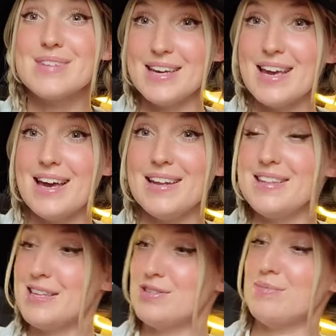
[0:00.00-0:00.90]
Again,
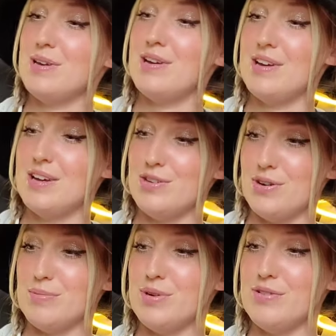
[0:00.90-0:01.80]
this would be
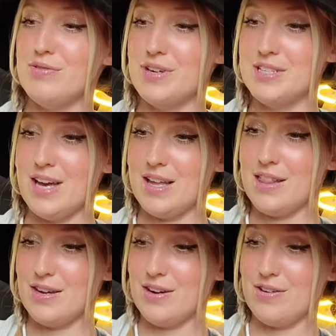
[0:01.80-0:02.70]
adorable for a
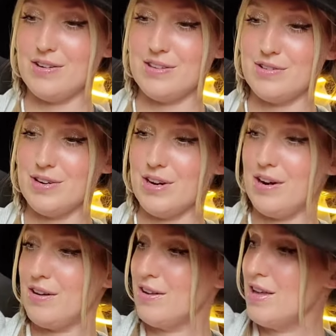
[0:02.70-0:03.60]
toddler or a little
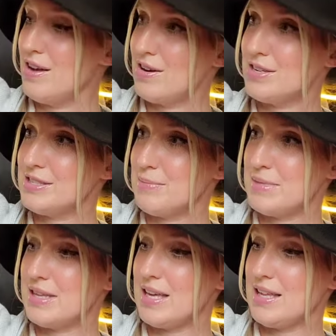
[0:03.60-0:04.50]
girl or
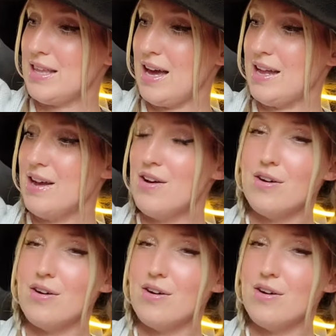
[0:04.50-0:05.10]
something like that.